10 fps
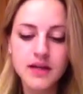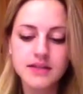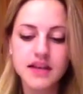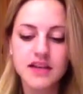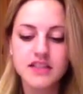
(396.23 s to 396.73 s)

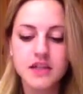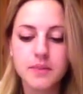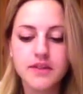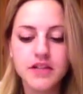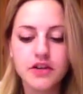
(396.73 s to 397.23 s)

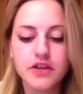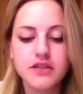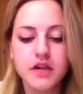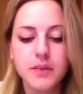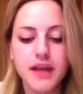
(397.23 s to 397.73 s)
Toxic
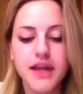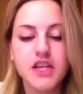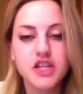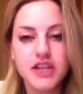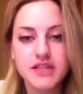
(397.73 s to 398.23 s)
materials are being
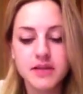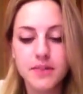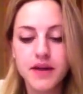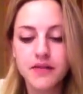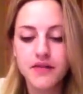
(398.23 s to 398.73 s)
ingested
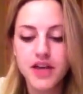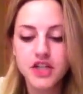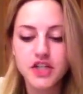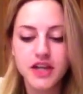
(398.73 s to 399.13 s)
by the fish